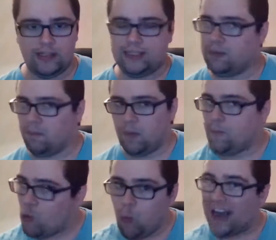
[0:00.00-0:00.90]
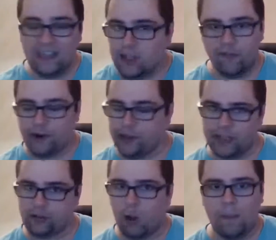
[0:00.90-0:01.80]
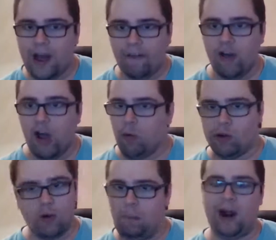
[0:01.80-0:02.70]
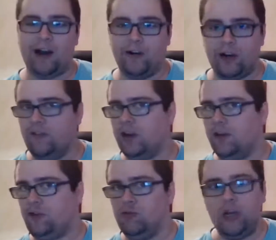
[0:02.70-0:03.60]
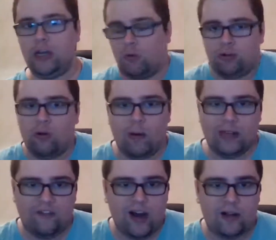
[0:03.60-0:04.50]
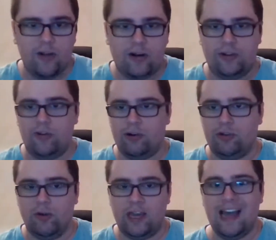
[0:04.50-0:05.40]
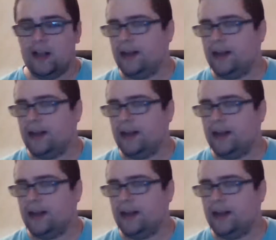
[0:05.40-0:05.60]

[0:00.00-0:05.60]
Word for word: It's quite different than top half where your partner, even if you they don't know what the fuck you're you're doing,